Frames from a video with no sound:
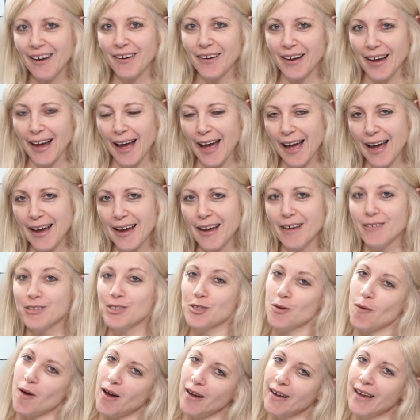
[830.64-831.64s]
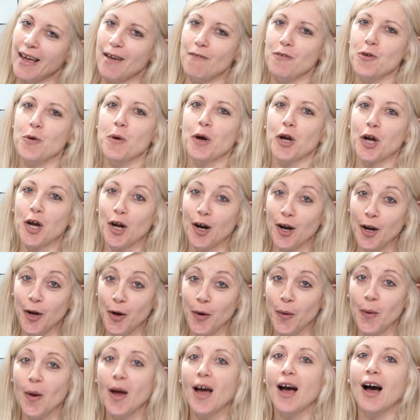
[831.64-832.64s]
Okay, so I gave you a
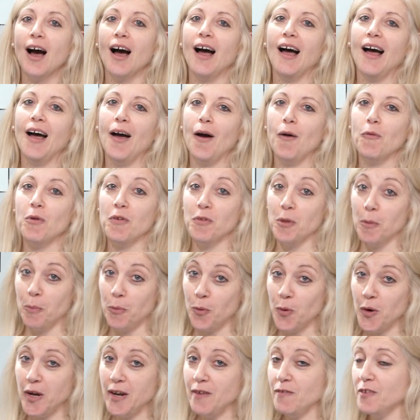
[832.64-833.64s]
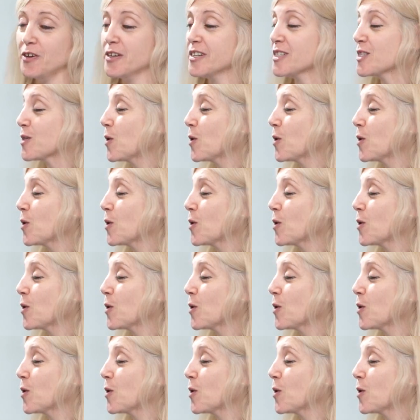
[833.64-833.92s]
clue with the previous